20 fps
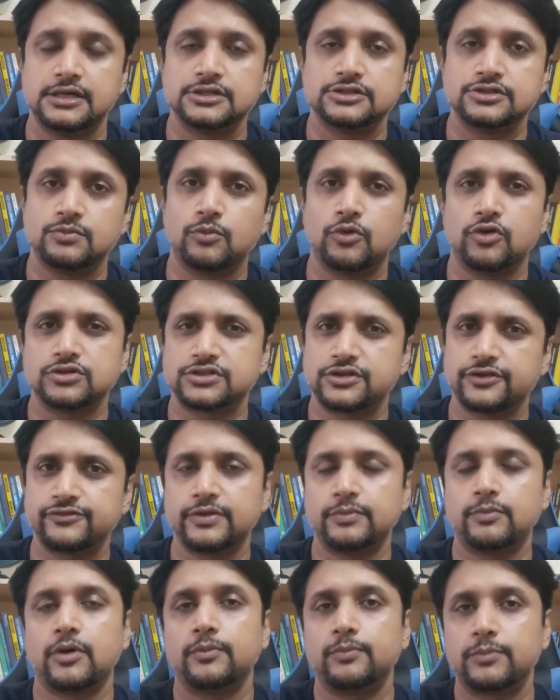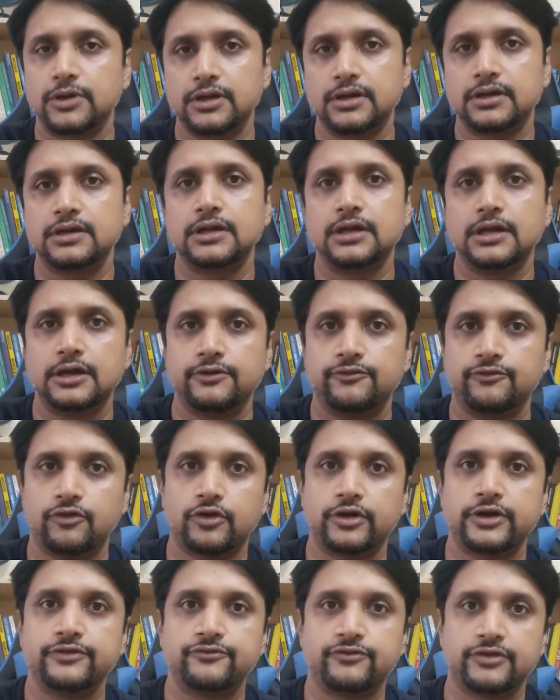So most of the popular
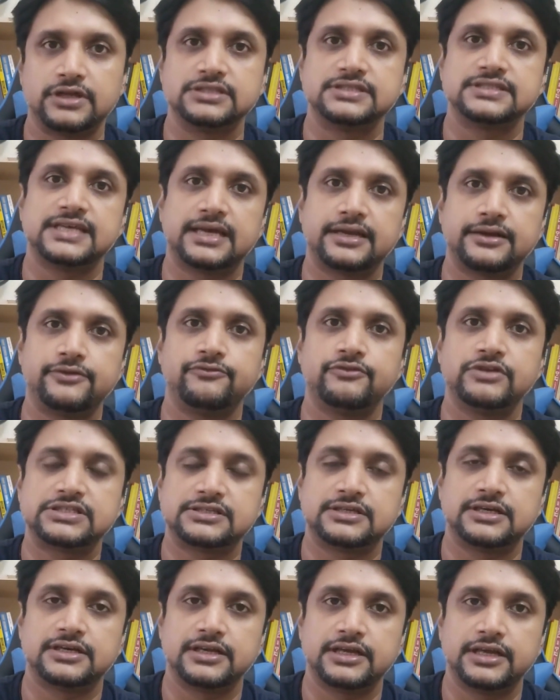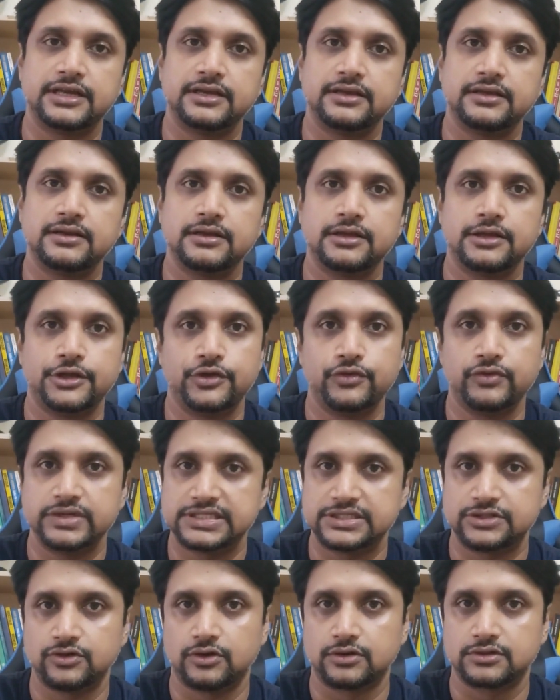foreign funds are invested in
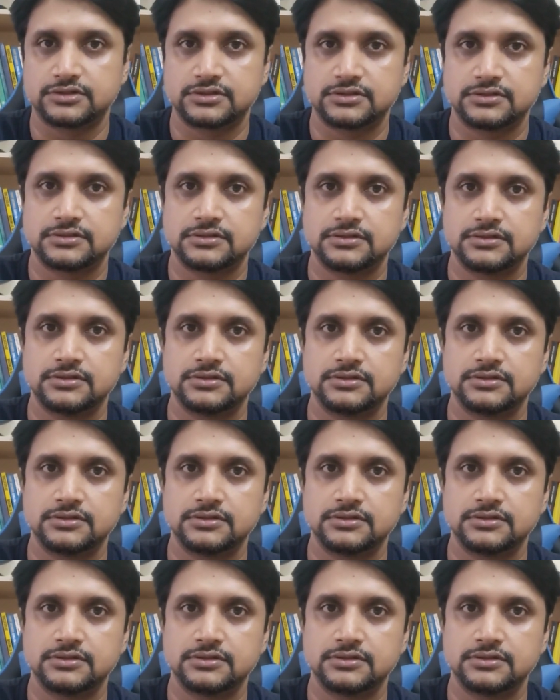US stocks.